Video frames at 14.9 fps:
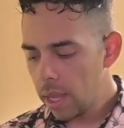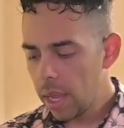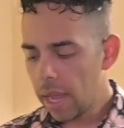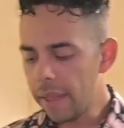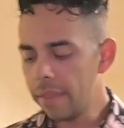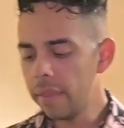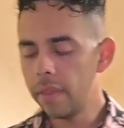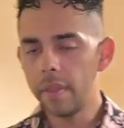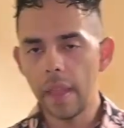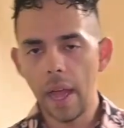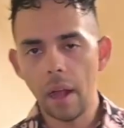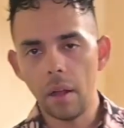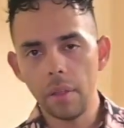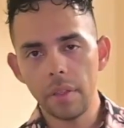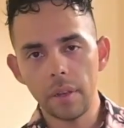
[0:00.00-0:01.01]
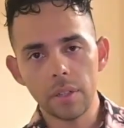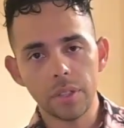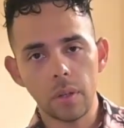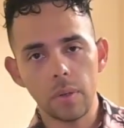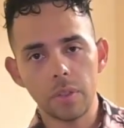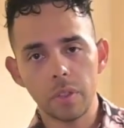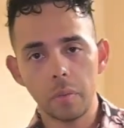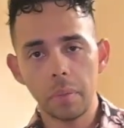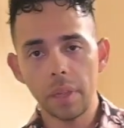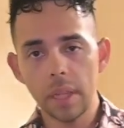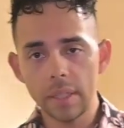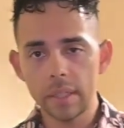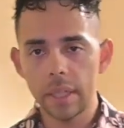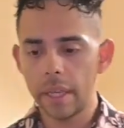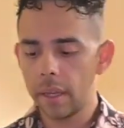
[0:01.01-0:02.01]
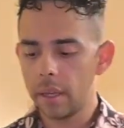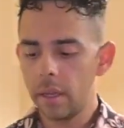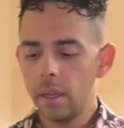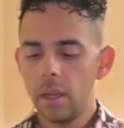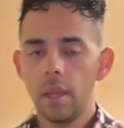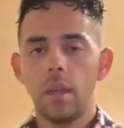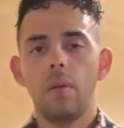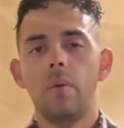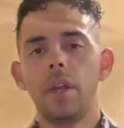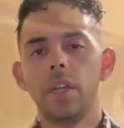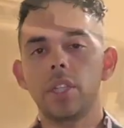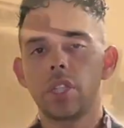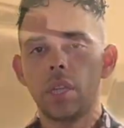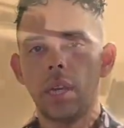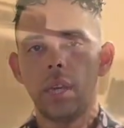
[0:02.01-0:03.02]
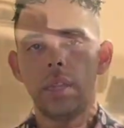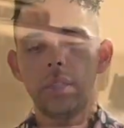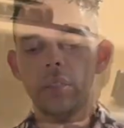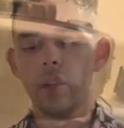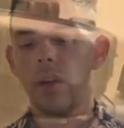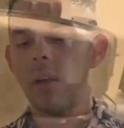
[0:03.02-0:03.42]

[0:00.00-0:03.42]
and now there's also ballistic, which uh, this is a